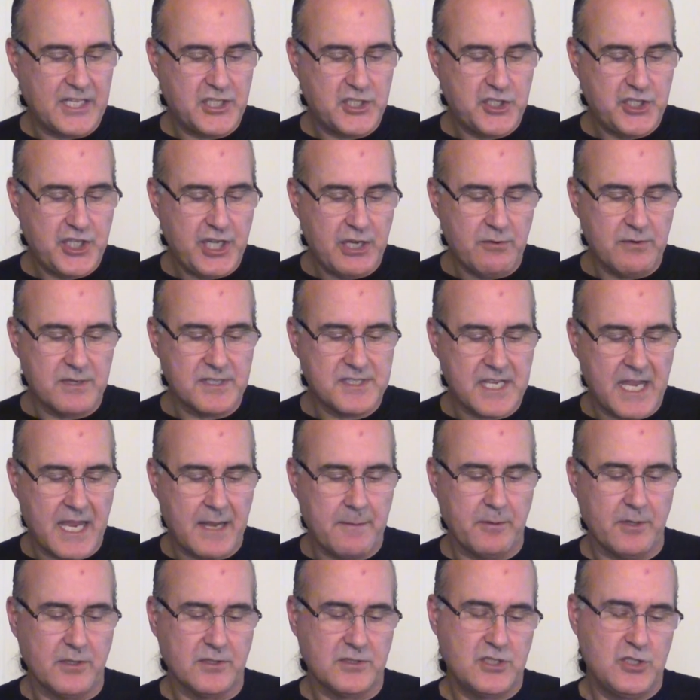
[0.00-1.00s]
she was
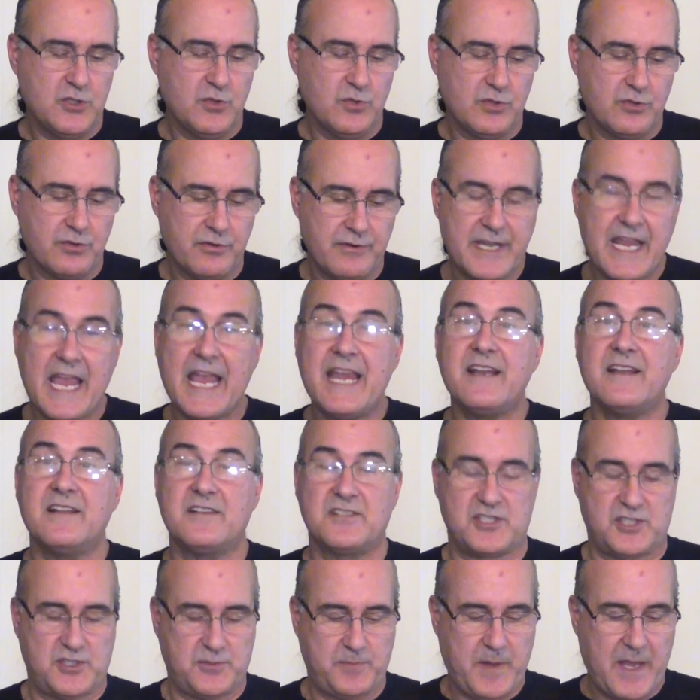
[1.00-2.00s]
able to create a
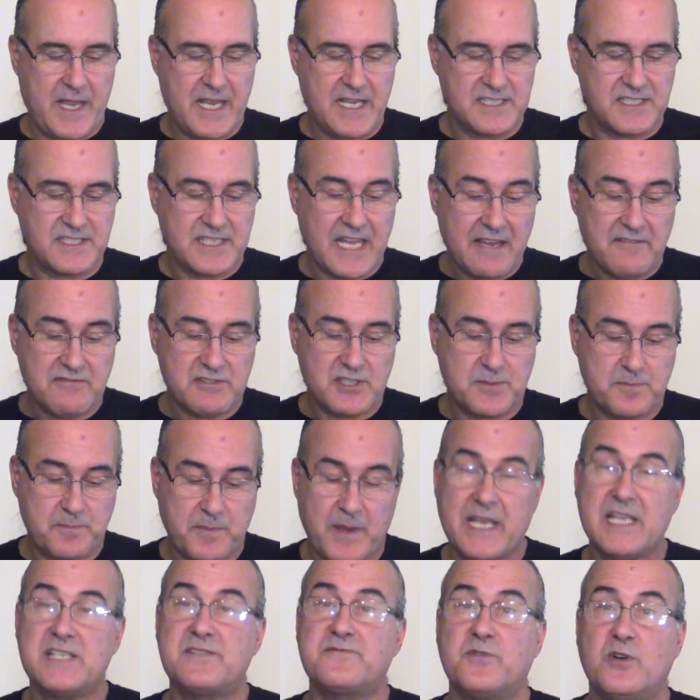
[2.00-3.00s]
safe
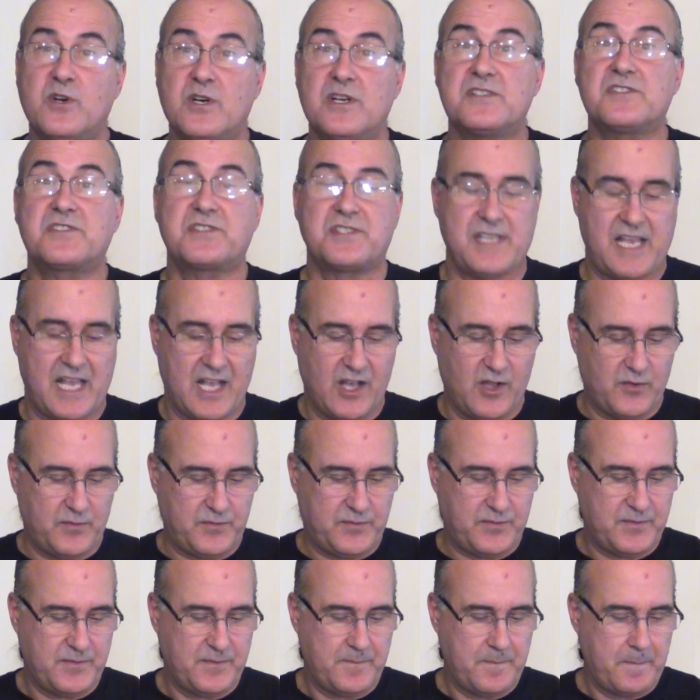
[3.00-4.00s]
space for
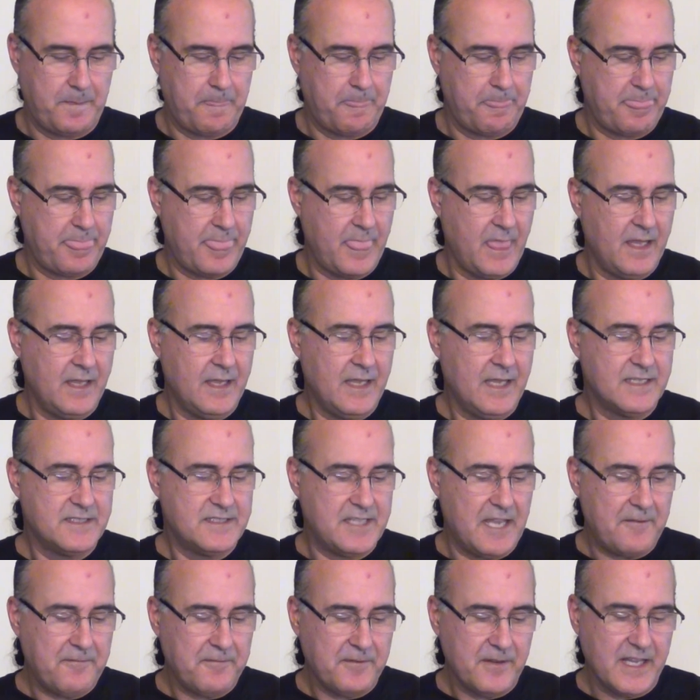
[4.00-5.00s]
herself
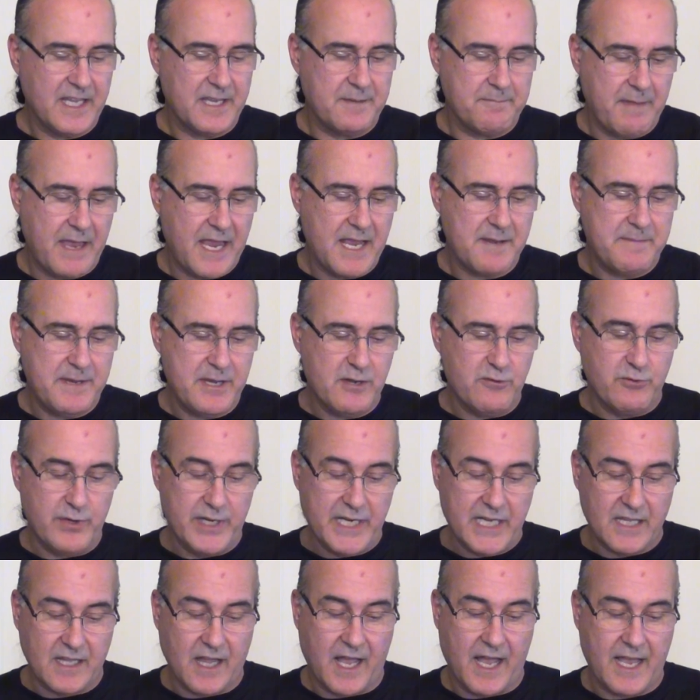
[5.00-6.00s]
definitely made me
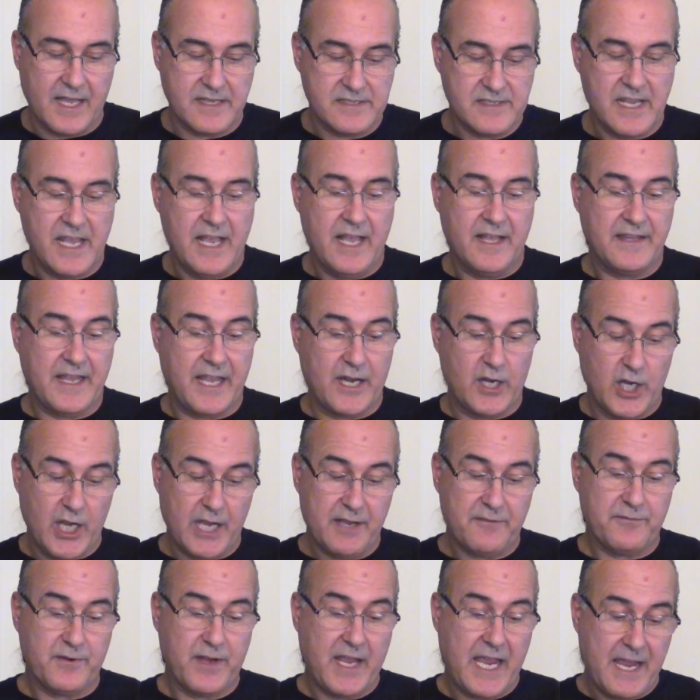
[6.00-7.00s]
realize that
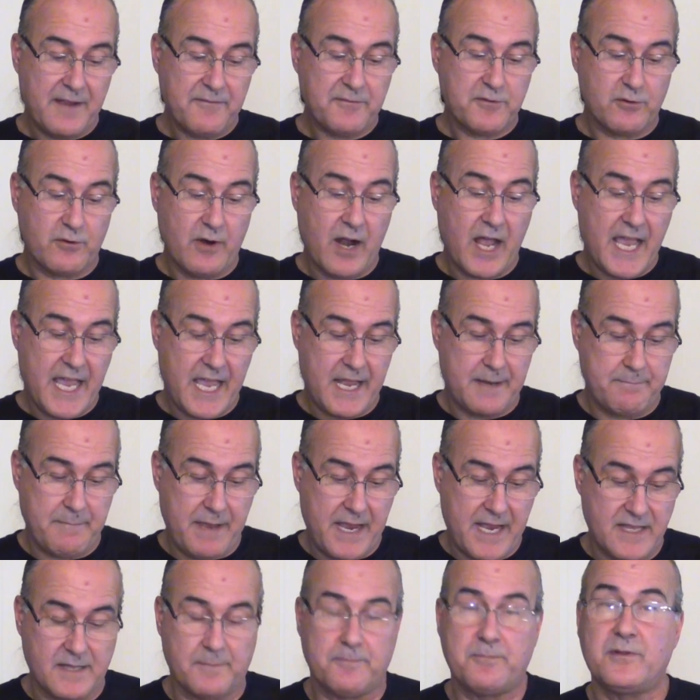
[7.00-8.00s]
after I had
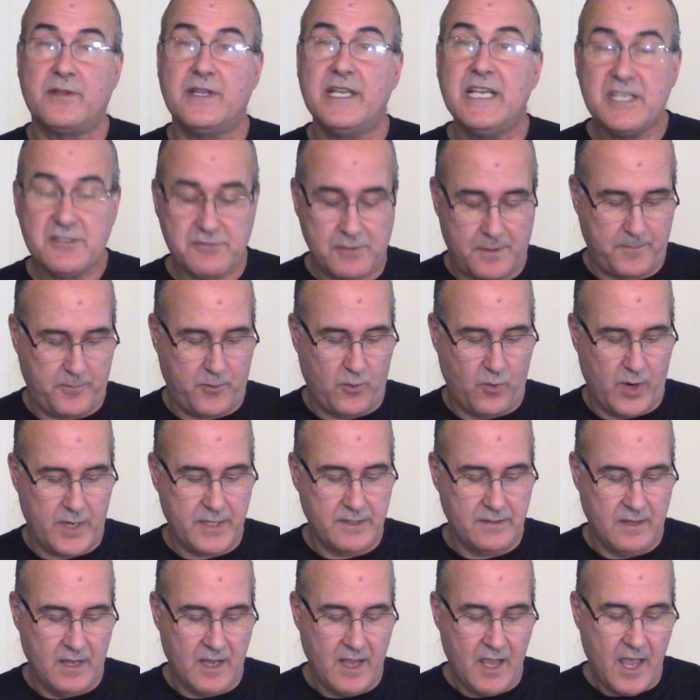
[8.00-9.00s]
made the police report,
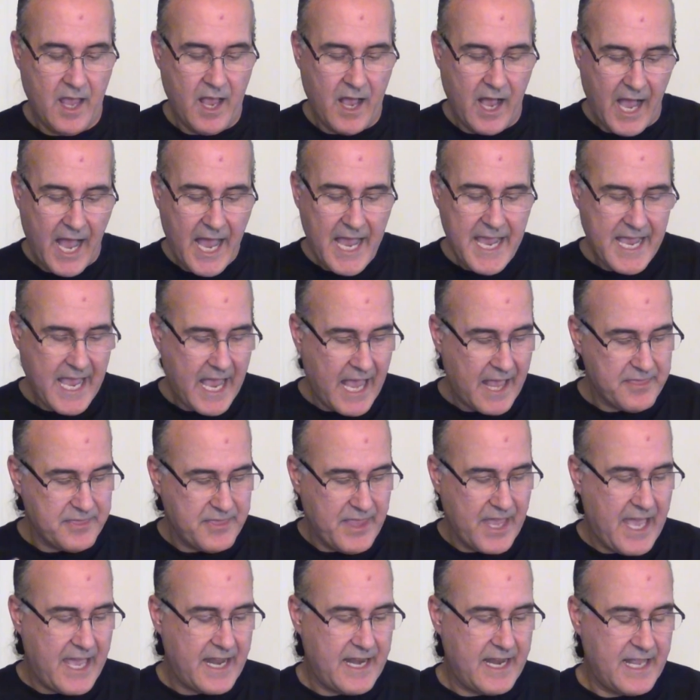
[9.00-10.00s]
I had
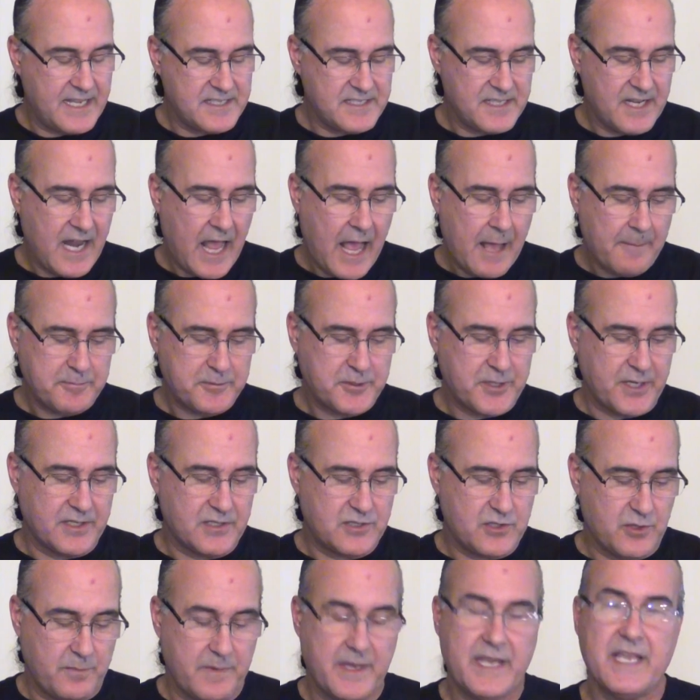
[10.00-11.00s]
that as an option
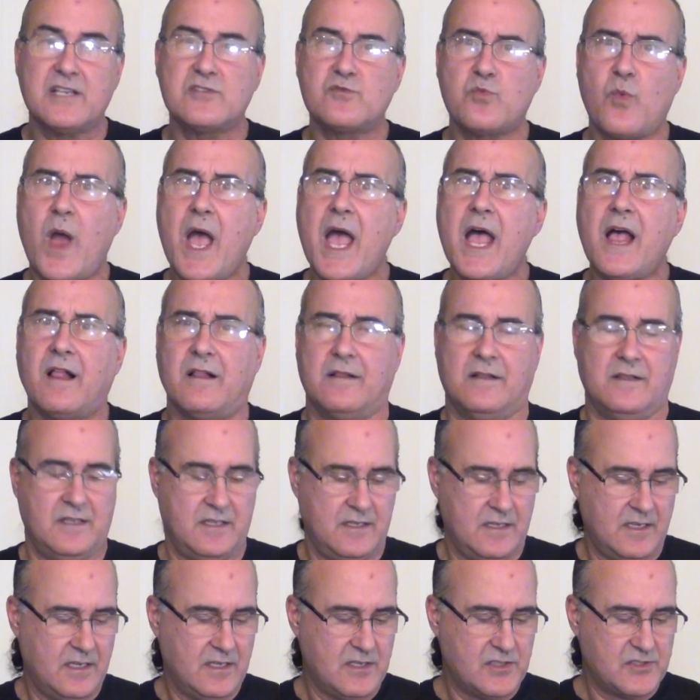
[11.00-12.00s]
to me as well,
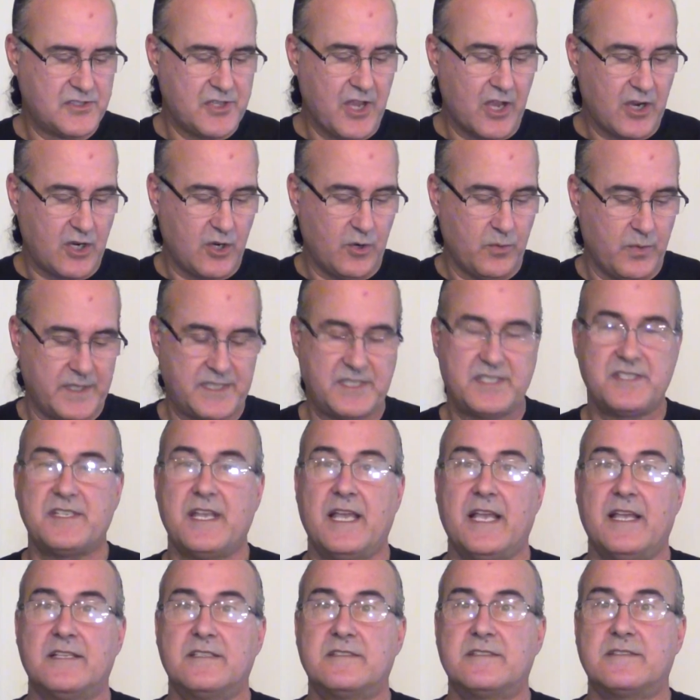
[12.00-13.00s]
Sulkowicz
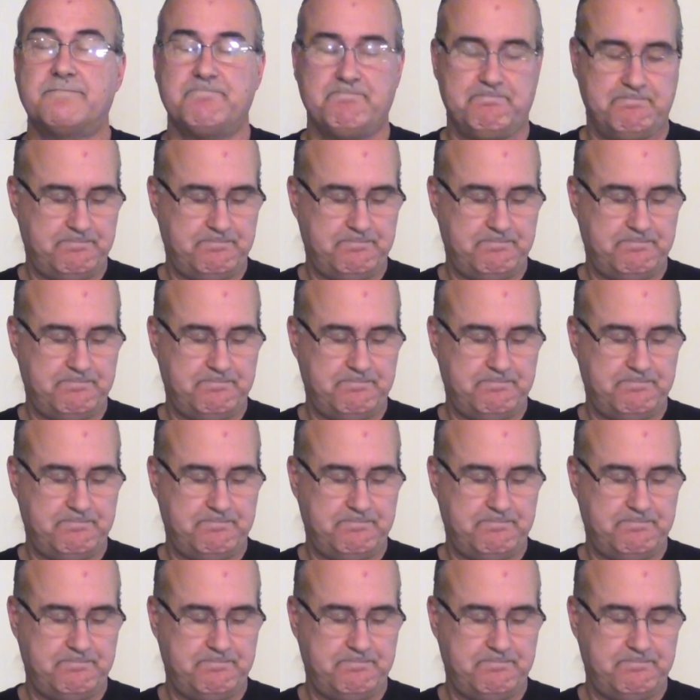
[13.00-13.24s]
says.